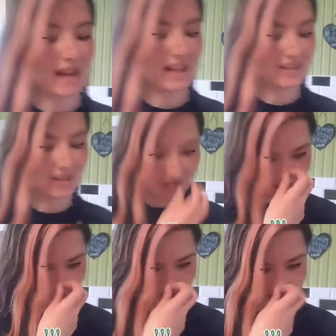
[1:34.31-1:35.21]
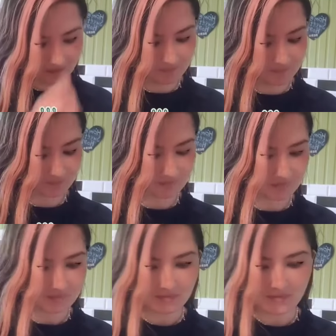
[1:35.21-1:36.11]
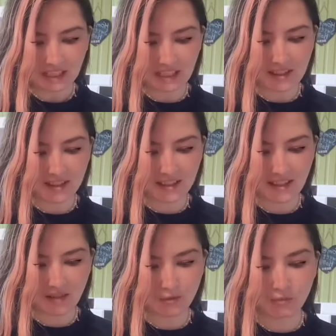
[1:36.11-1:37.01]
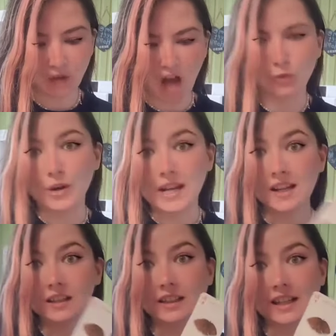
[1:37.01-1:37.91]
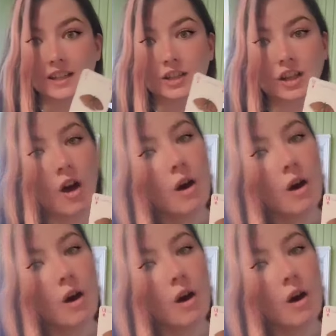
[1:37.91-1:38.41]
of Pentacles here. And this is a ringlet.